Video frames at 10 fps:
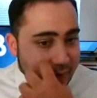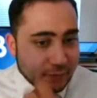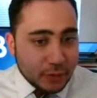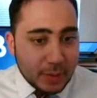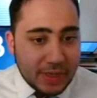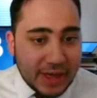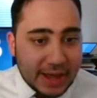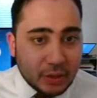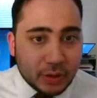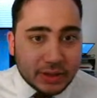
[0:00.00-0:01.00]
for the way
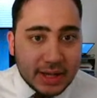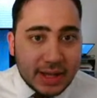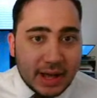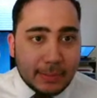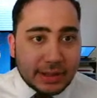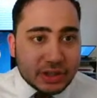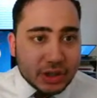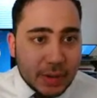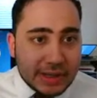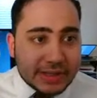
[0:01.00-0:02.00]
that looked. Let's
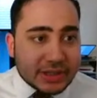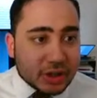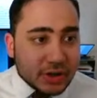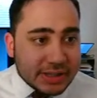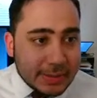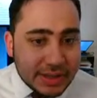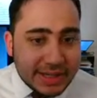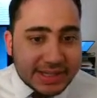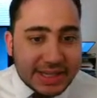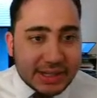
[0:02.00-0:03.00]
go ahead. Let's turn some of
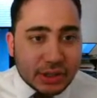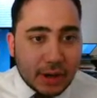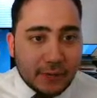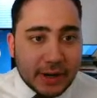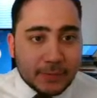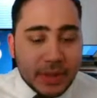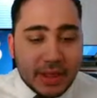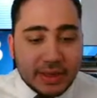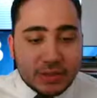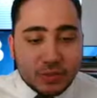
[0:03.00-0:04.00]
these things off here.
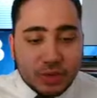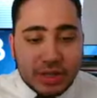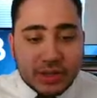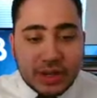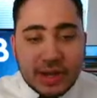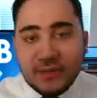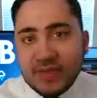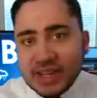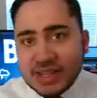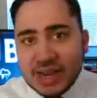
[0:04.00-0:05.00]
Let's really try to
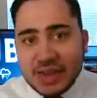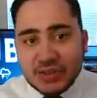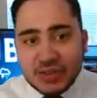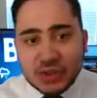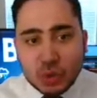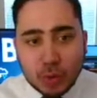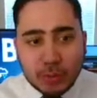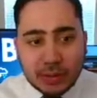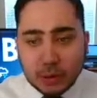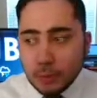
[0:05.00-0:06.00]
investigate this storm
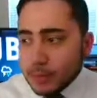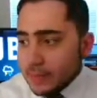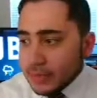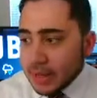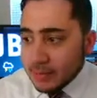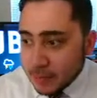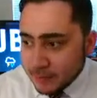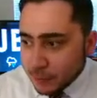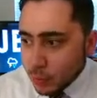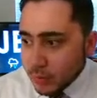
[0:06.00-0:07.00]
a little bit. And
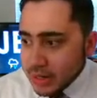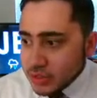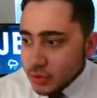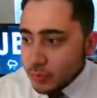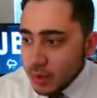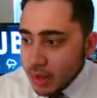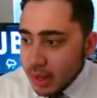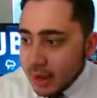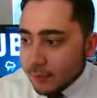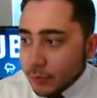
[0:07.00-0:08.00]
before I do,
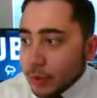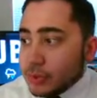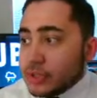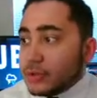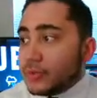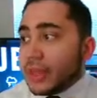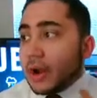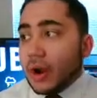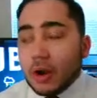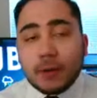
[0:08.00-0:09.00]
for those of you
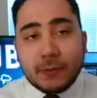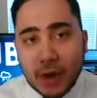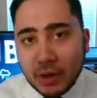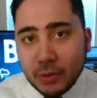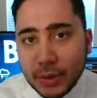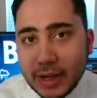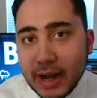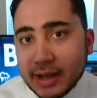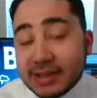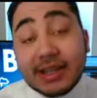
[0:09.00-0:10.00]
that are following
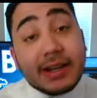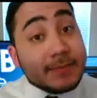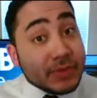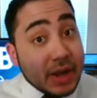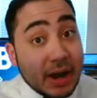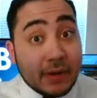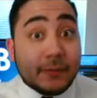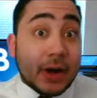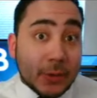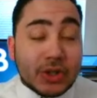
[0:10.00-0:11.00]
us,
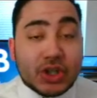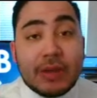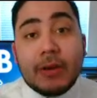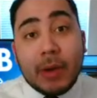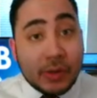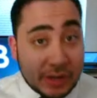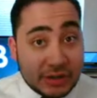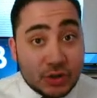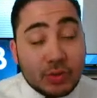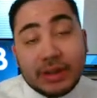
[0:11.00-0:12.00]
following JB Weather,
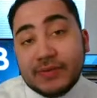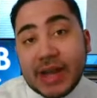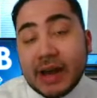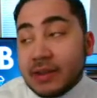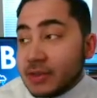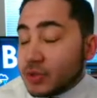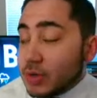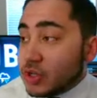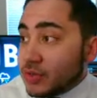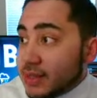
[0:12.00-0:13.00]
that do live down in this
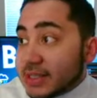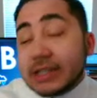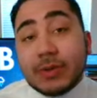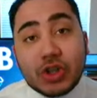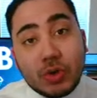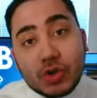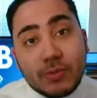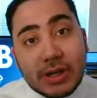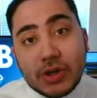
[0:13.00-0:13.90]
region, this is what you should be